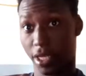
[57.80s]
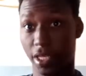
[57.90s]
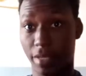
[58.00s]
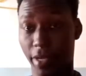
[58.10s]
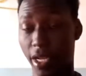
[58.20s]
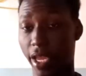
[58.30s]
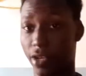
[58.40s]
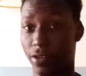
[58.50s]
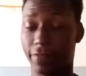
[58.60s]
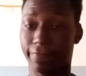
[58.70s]
hit the bell
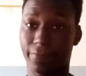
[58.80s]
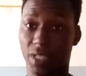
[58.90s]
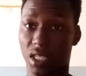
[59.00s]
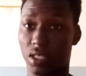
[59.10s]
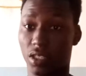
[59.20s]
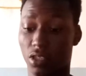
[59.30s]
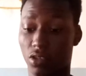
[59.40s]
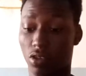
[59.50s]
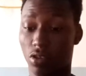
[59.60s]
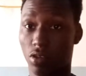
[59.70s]
icon, and
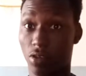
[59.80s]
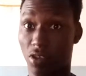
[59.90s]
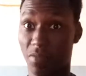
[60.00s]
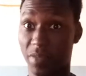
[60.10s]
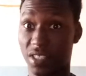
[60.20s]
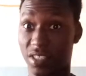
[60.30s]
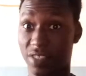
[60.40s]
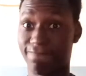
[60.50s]
comment